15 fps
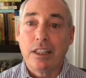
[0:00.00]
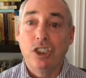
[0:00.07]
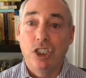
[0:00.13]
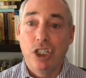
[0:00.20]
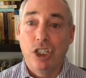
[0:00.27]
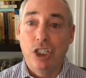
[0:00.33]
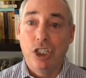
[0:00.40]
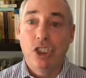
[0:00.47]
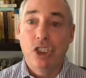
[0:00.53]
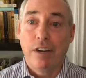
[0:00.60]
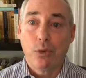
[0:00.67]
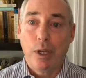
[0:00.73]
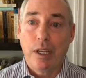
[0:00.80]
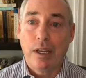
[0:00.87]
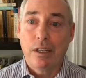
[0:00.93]
G7
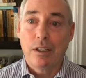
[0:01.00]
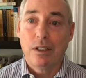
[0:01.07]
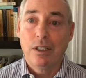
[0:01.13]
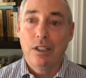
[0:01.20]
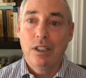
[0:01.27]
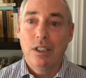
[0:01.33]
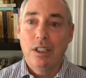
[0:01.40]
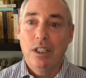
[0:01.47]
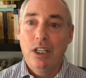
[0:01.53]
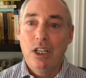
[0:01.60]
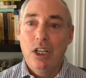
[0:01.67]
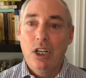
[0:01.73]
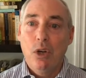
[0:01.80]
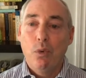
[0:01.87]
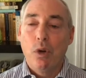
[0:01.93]
this weekend.
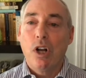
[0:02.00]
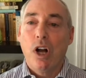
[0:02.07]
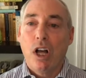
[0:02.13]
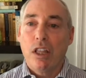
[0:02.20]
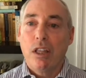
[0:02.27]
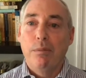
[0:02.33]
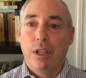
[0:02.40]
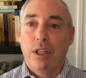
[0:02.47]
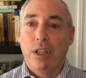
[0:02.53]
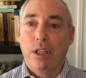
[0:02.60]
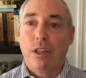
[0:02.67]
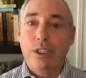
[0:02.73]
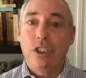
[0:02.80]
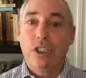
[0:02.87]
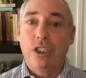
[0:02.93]
We'll call them the
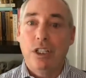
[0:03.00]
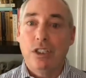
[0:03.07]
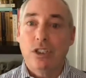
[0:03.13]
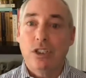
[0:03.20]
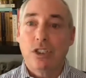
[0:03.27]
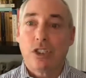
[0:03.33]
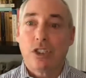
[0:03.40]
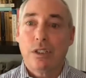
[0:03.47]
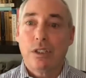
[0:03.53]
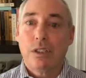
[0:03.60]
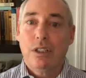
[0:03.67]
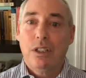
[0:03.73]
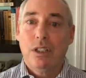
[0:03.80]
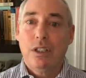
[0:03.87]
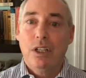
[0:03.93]
3 C's:
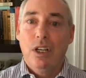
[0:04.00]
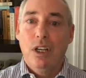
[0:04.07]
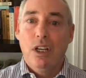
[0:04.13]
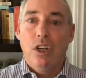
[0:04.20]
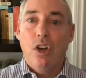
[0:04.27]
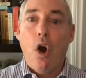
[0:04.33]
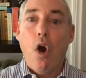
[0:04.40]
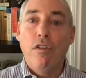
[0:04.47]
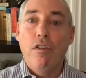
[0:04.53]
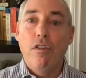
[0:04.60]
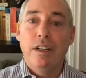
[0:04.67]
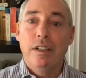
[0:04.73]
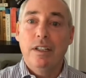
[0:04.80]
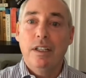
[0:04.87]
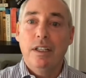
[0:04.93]

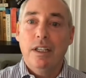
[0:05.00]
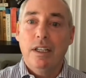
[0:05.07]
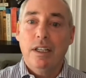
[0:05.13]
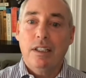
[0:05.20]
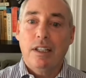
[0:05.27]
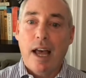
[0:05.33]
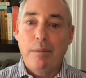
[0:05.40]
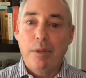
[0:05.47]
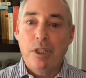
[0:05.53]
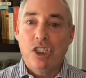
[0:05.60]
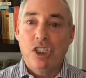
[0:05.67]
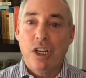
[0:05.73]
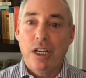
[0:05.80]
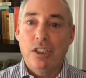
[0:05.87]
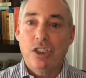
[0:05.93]
COVID, climate
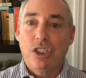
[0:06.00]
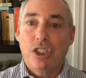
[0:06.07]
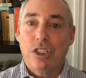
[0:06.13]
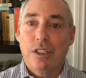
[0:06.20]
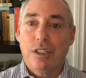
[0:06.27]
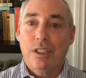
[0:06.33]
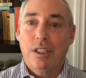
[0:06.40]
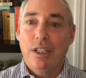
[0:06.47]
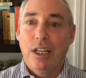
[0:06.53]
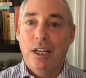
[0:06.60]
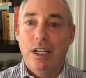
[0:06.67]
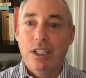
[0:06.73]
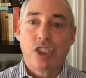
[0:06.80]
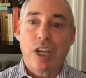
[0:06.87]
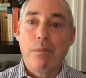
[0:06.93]
change,
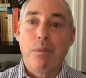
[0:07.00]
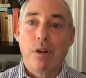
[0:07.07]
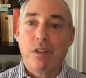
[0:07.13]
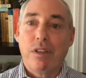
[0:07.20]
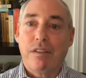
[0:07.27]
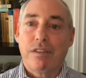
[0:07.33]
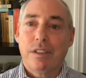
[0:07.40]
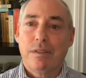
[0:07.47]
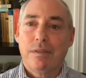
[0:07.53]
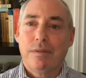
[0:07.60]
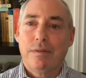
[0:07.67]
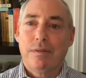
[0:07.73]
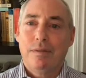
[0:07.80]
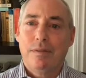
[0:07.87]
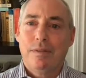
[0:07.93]
and cyber theft.
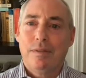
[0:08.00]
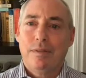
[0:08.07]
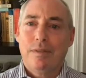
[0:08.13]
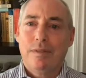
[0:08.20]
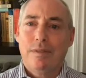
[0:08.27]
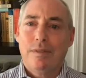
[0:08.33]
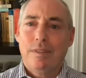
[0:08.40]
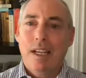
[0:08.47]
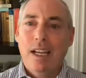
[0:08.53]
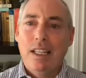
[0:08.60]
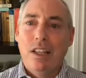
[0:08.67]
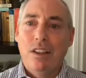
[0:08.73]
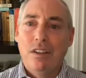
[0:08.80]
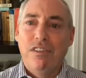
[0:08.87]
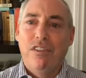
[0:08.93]
And
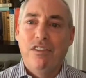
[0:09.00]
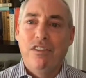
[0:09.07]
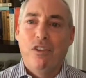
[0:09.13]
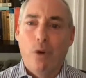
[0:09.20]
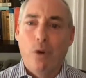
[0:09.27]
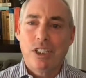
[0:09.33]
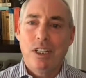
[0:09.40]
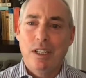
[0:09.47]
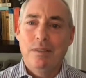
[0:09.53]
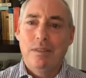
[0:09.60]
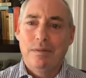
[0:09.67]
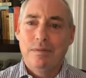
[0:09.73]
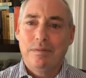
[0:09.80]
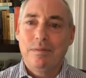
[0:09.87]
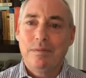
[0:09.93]
then the 4th
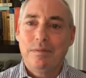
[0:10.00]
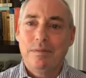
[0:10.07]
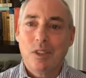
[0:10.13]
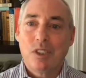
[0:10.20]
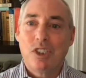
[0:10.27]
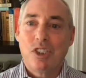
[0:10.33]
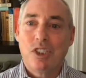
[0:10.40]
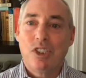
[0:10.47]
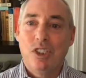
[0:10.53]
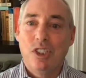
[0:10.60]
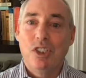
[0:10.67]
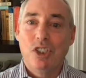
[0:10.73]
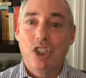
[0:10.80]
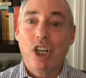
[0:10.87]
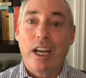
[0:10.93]
C is
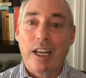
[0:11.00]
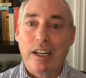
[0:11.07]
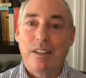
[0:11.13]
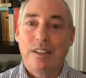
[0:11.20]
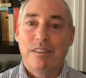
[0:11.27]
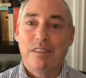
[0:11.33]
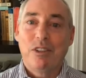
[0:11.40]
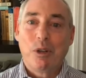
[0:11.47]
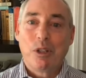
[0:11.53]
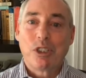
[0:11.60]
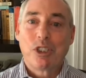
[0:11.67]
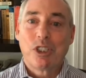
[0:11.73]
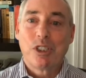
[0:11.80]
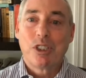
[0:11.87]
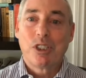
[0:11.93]
China, of
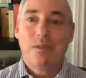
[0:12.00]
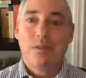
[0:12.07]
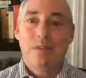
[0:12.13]
course.